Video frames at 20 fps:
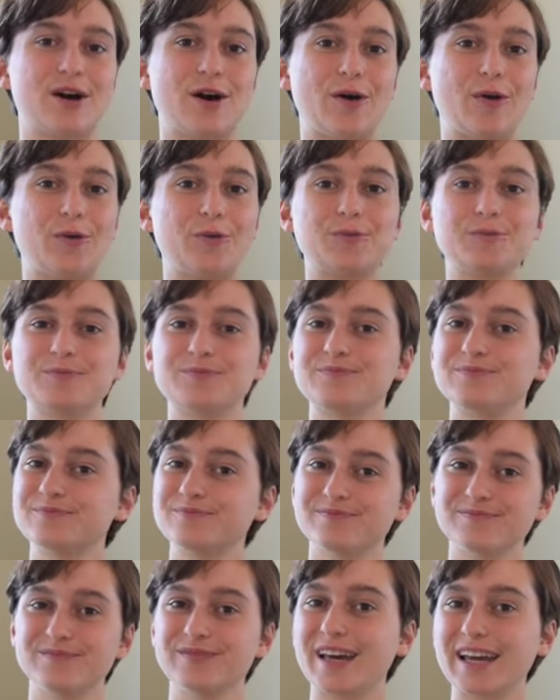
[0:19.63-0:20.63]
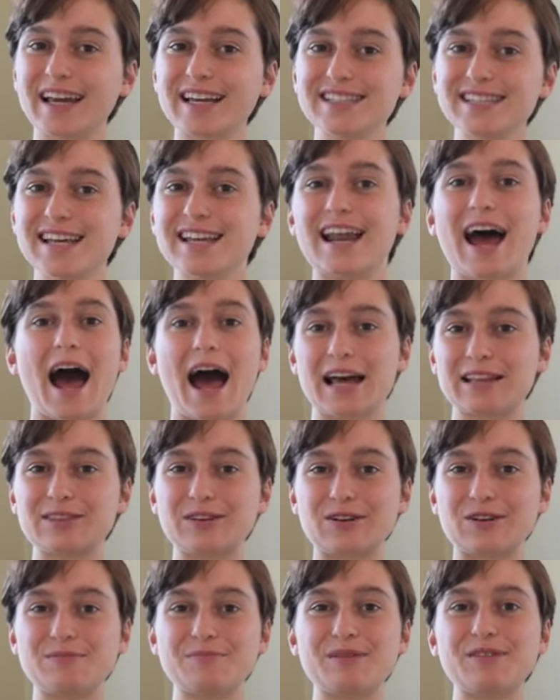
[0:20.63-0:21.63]
So like I said, I
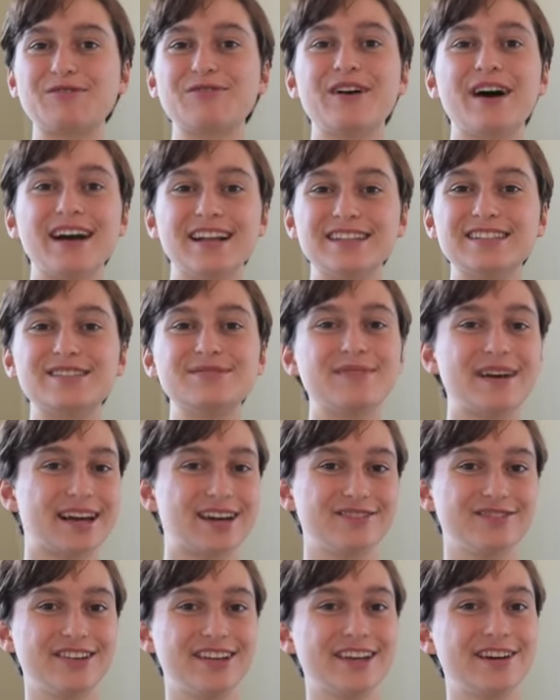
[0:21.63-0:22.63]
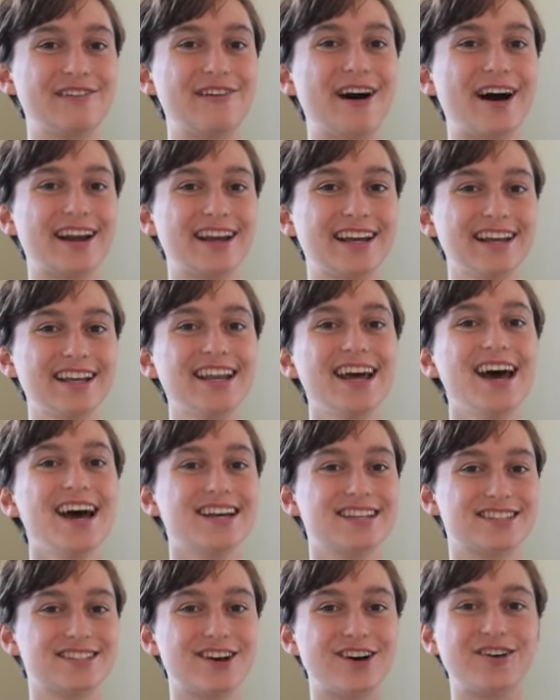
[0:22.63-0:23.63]
thought it'd be fun to make a video on it,
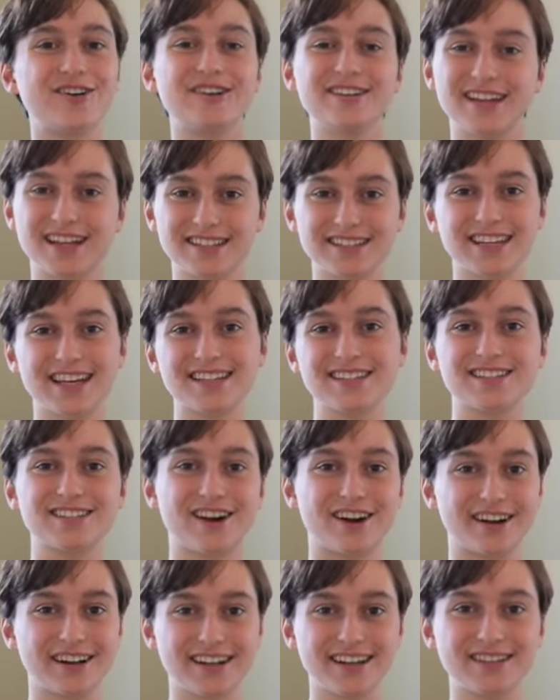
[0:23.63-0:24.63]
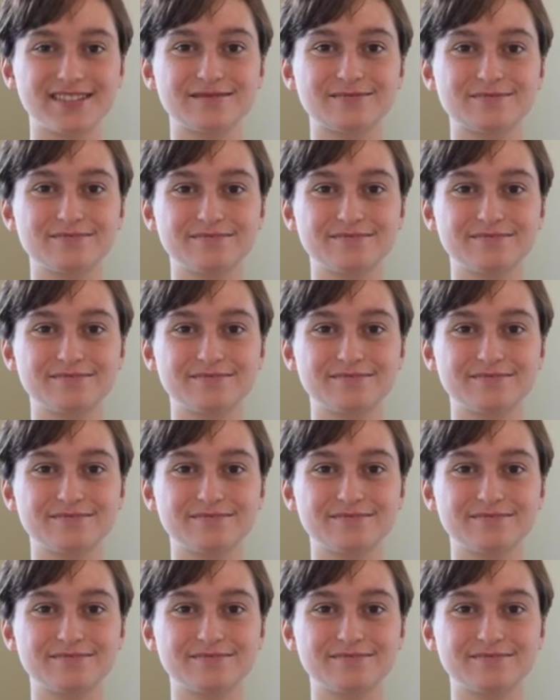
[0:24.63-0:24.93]
so let's get started.